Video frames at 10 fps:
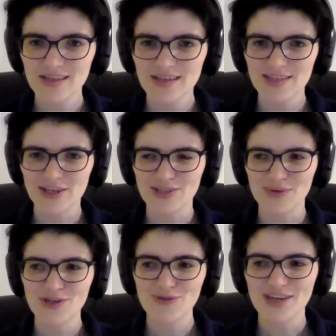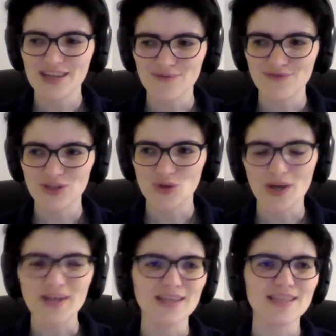So I do think it fits
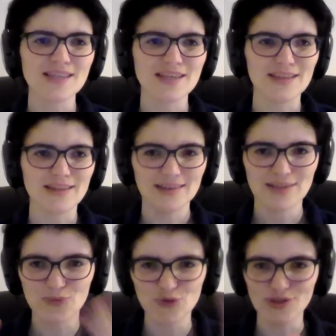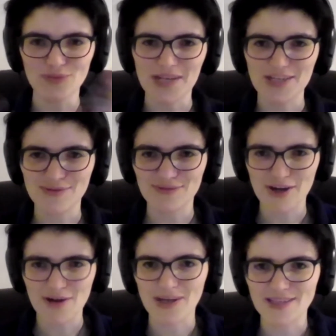quite nicely in the broader picture of
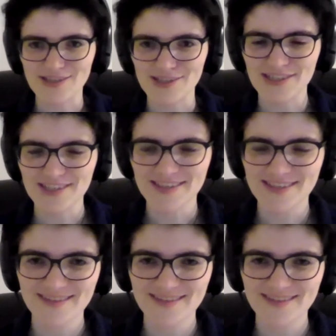dark matter searches.